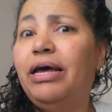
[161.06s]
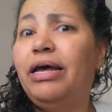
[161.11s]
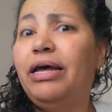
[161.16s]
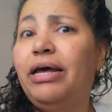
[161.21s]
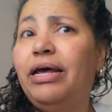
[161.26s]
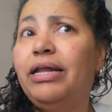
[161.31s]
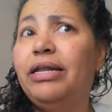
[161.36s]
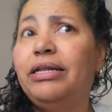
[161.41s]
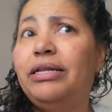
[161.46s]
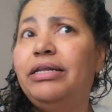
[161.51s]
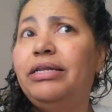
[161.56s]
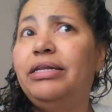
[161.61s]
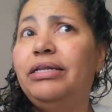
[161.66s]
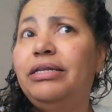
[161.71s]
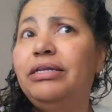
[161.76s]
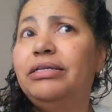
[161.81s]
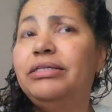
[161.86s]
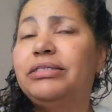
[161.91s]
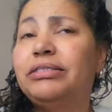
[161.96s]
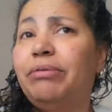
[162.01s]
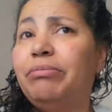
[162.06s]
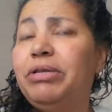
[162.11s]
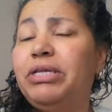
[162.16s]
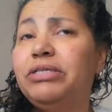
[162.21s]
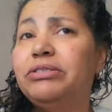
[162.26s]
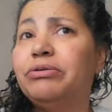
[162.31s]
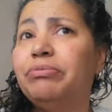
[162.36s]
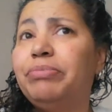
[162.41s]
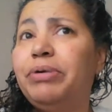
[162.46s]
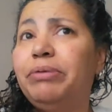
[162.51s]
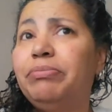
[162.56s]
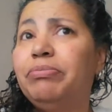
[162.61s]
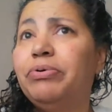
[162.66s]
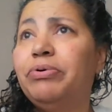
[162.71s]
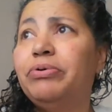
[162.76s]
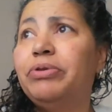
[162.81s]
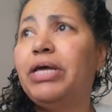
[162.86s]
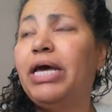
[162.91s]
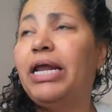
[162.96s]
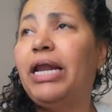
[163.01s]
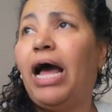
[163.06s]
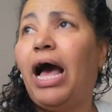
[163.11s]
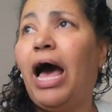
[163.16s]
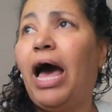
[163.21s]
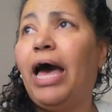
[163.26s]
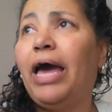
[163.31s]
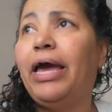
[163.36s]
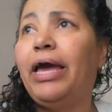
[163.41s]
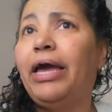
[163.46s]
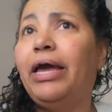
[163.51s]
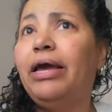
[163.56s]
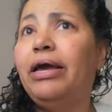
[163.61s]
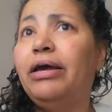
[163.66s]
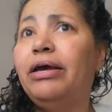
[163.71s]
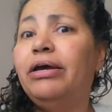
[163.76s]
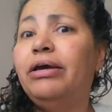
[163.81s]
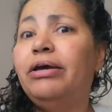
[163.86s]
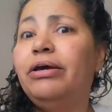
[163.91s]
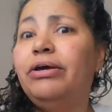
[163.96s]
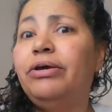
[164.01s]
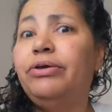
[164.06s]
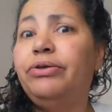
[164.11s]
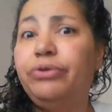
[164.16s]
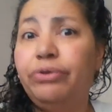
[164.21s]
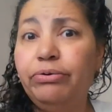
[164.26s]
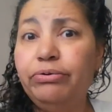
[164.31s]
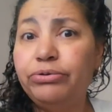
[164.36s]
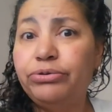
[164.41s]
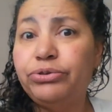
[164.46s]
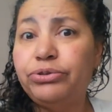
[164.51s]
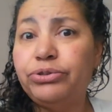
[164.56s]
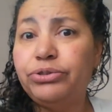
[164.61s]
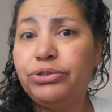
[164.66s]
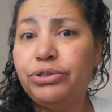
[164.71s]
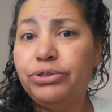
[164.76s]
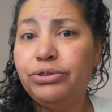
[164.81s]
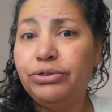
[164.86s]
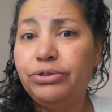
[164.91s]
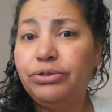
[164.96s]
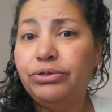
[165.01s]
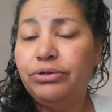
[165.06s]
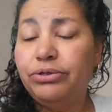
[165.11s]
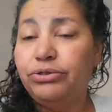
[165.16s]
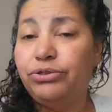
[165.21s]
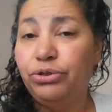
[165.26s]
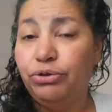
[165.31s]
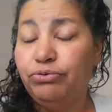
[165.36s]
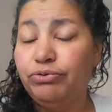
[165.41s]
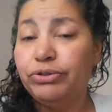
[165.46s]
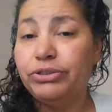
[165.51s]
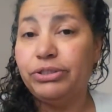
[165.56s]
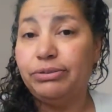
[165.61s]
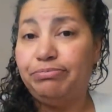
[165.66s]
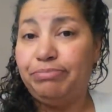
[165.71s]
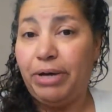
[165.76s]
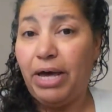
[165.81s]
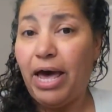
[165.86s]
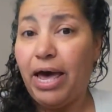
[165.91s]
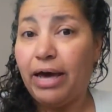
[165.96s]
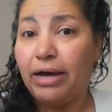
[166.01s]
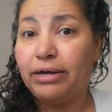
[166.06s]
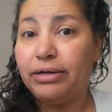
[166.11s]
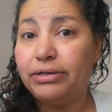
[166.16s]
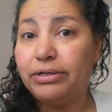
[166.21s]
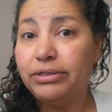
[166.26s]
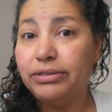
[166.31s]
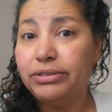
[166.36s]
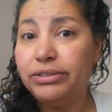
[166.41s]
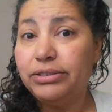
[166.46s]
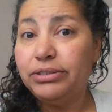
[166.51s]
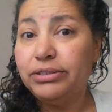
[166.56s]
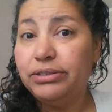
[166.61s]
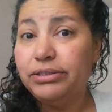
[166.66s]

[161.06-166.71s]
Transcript: and some of these are people that I used to respect,